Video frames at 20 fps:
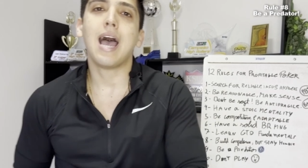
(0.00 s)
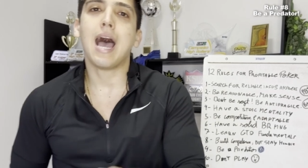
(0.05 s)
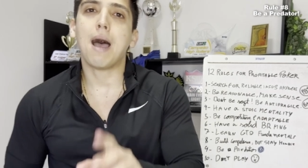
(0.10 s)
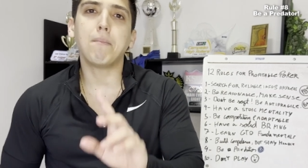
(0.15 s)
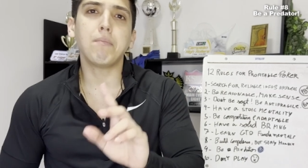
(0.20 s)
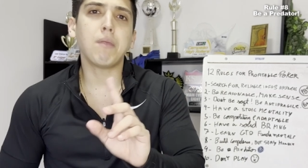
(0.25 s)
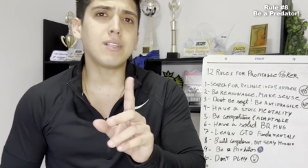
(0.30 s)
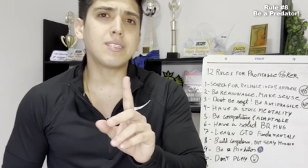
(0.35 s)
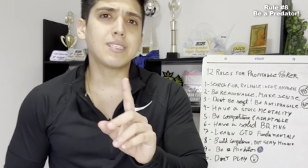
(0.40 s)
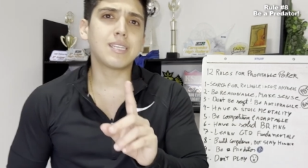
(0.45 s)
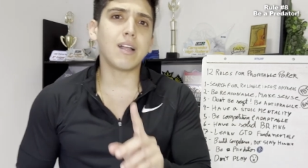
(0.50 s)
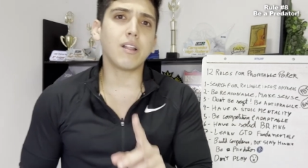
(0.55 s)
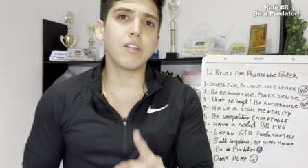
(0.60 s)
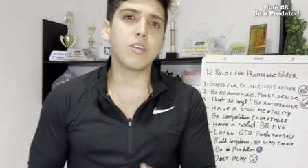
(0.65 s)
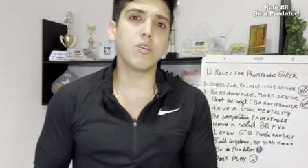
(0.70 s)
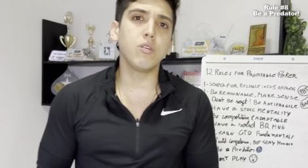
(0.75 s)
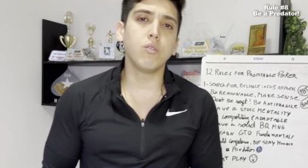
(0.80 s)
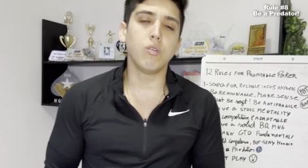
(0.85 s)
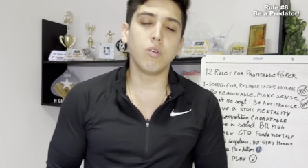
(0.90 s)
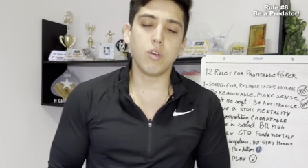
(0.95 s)
I'm not
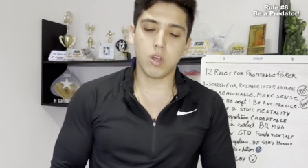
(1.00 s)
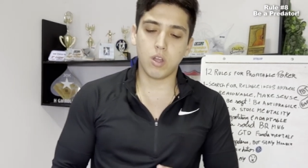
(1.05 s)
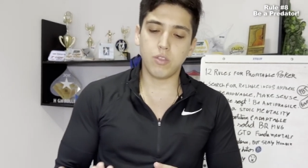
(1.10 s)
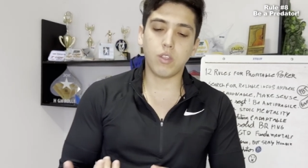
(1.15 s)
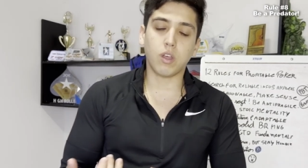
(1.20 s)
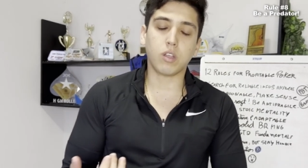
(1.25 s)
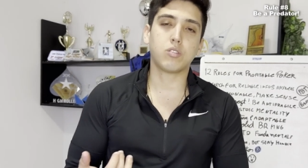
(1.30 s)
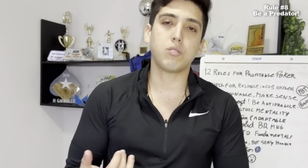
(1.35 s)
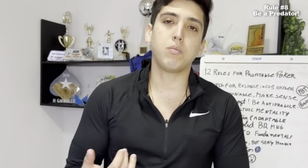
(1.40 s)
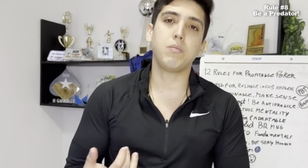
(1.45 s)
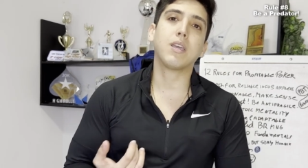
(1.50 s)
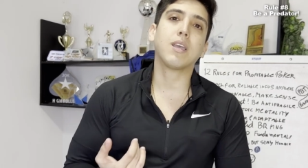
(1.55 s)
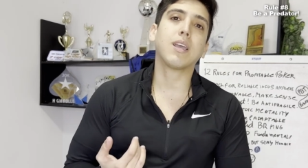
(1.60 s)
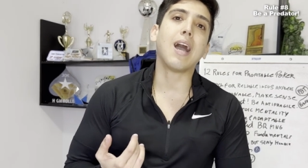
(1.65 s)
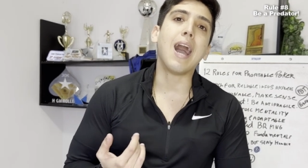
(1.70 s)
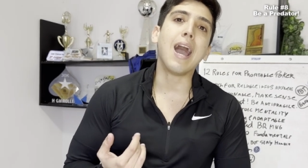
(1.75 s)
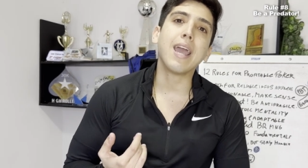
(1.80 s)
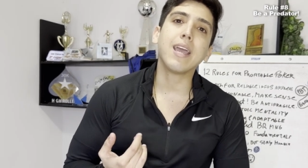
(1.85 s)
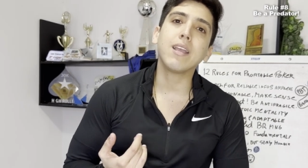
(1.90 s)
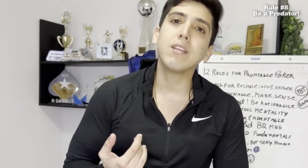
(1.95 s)
telling you not to be
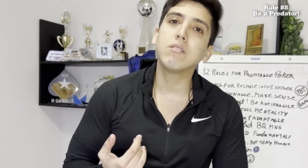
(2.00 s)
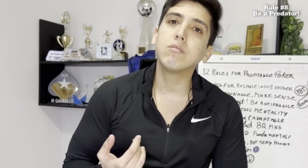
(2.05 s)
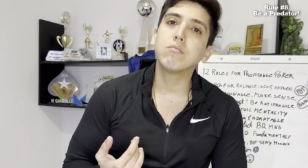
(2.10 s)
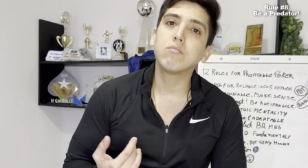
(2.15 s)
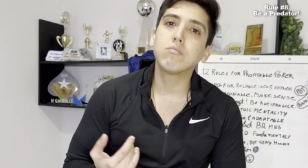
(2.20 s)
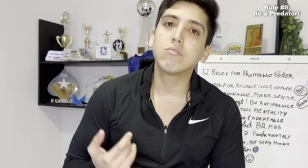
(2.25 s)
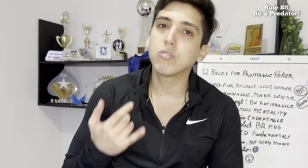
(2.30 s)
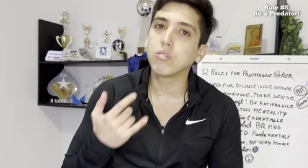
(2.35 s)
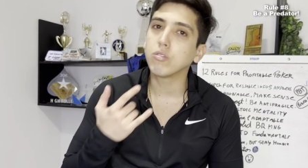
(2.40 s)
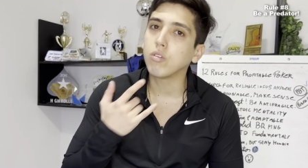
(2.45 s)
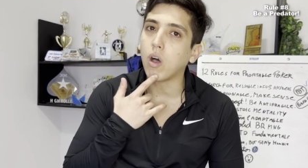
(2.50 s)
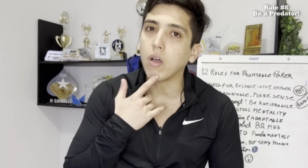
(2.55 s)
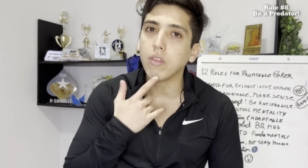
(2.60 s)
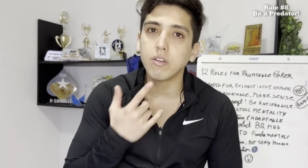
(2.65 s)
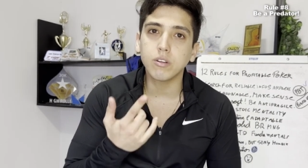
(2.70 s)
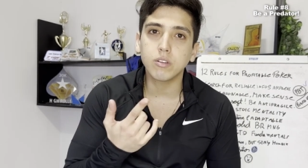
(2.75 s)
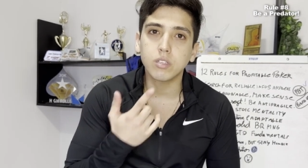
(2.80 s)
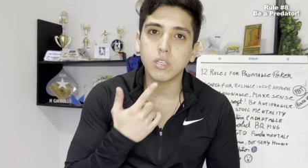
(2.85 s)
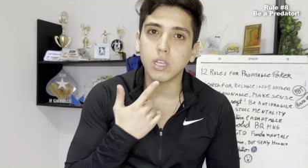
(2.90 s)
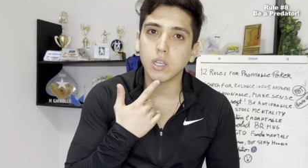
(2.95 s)
kind to
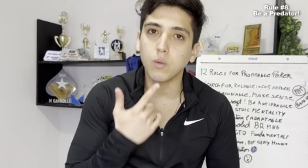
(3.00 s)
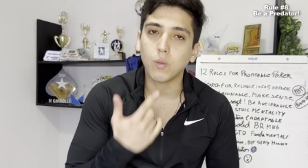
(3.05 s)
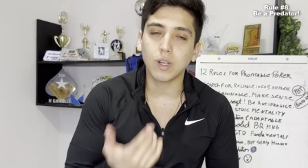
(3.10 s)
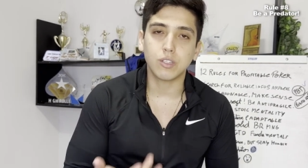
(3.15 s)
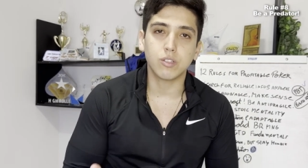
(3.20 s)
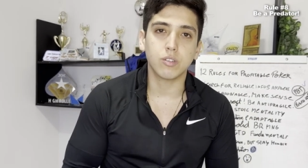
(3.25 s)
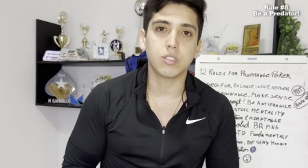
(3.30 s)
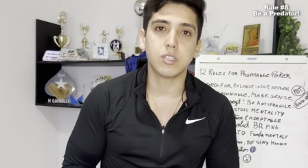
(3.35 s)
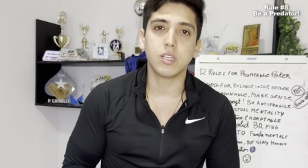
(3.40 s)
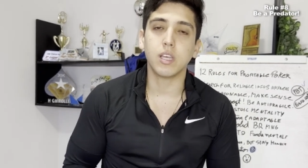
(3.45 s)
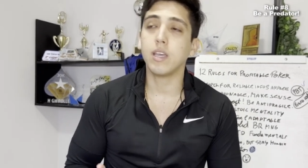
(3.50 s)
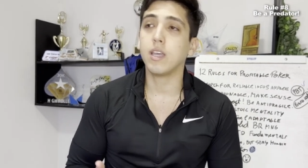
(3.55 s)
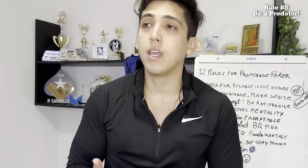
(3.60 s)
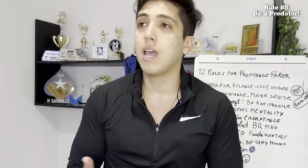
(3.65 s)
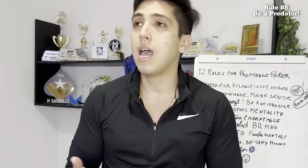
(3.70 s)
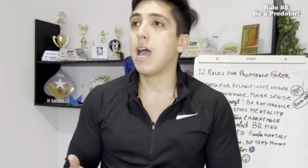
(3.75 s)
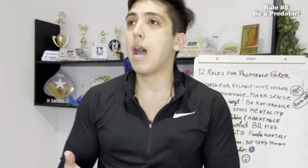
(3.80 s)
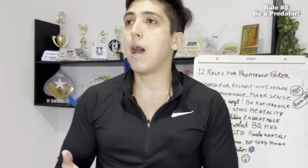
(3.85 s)
others in what you say.